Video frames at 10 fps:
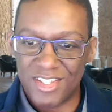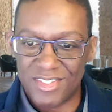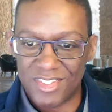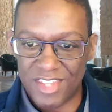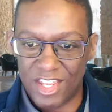
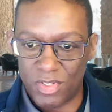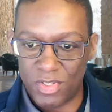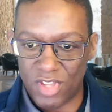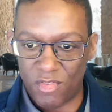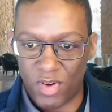sustainable
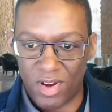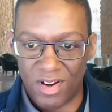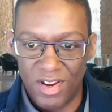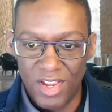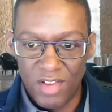
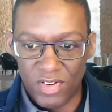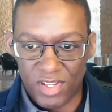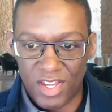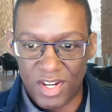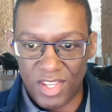software for
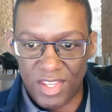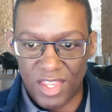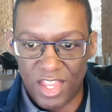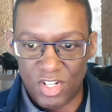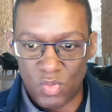
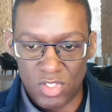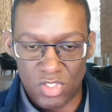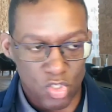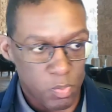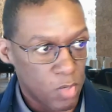cutting edge
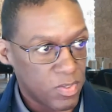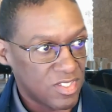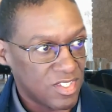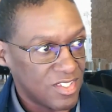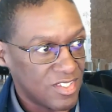research
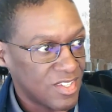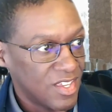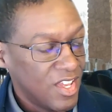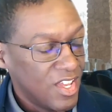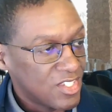purposes.
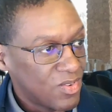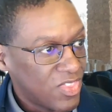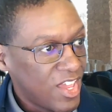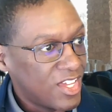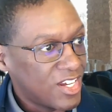So with
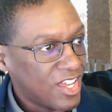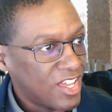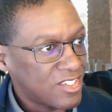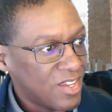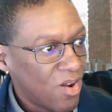
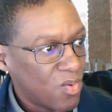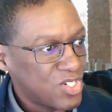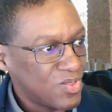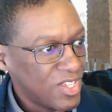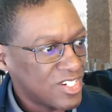that, Sarah,
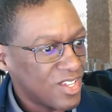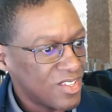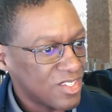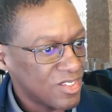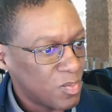would you like to
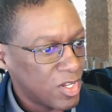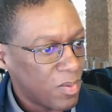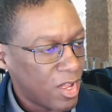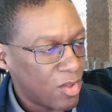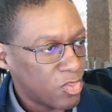tell us a little bit
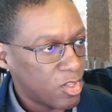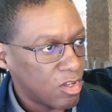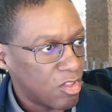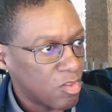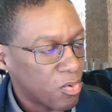about
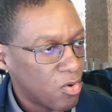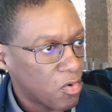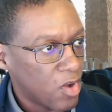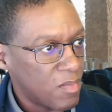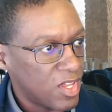the
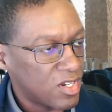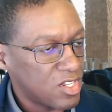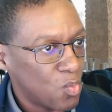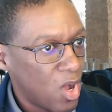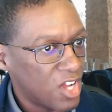program at
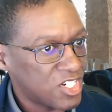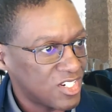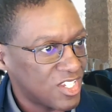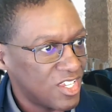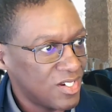U
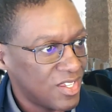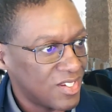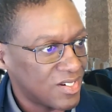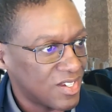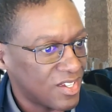Washington?
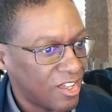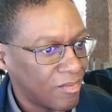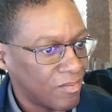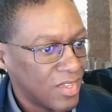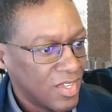And
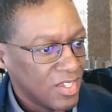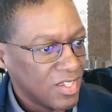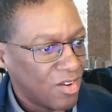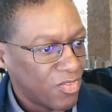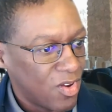
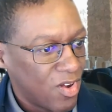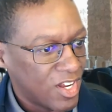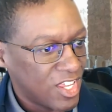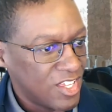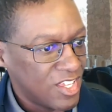for the
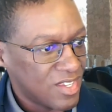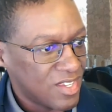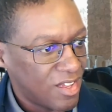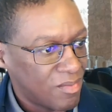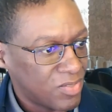audience,
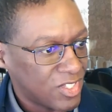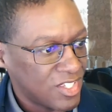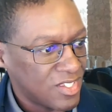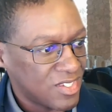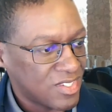
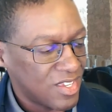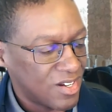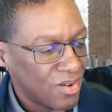please,